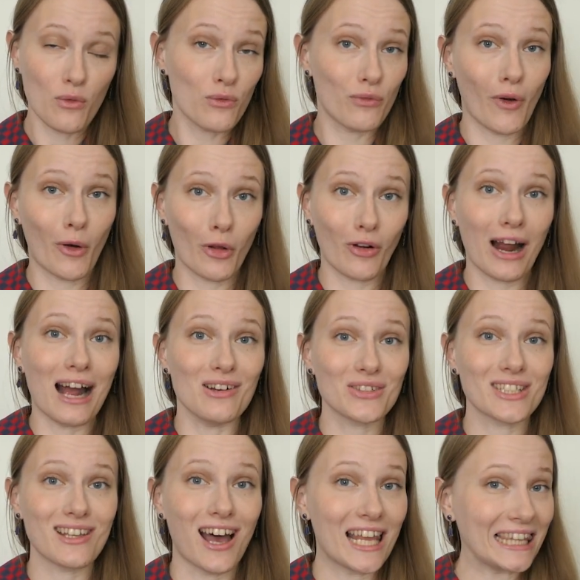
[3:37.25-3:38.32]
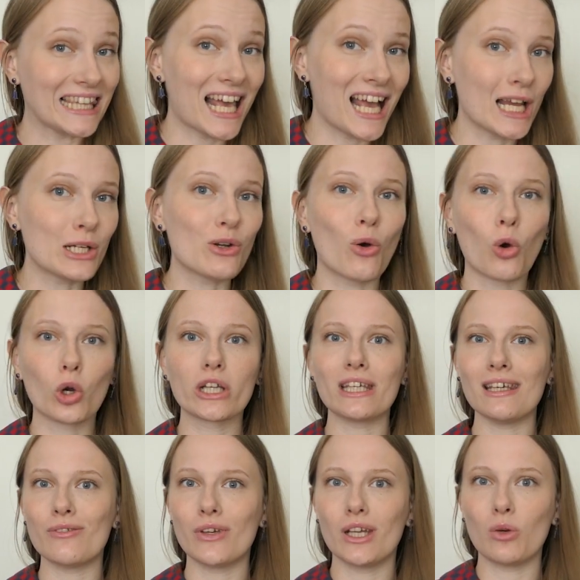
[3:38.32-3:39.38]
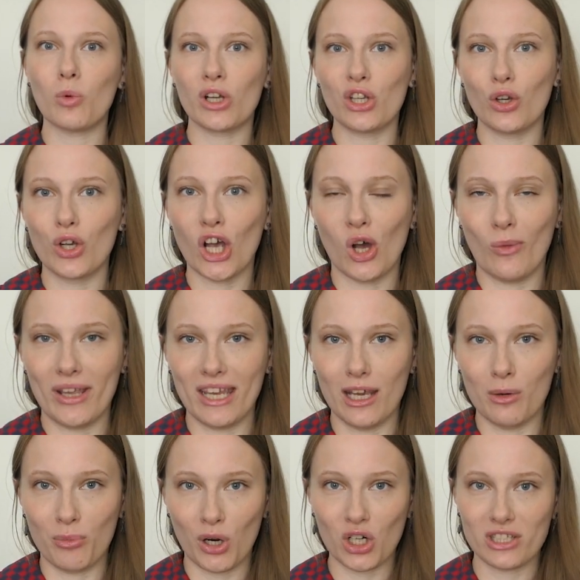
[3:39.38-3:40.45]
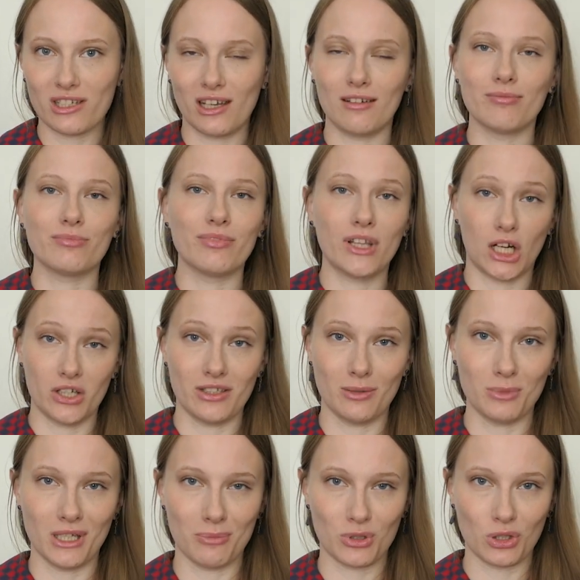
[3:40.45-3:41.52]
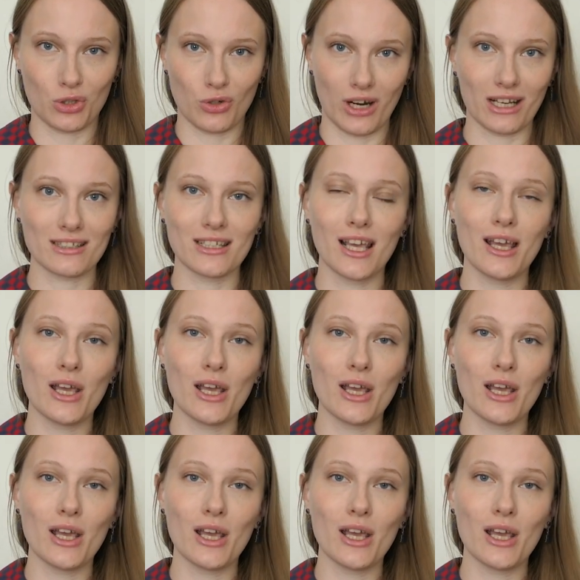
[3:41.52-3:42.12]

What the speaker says: photographs online or even when you're going in person. There are some tips and tricks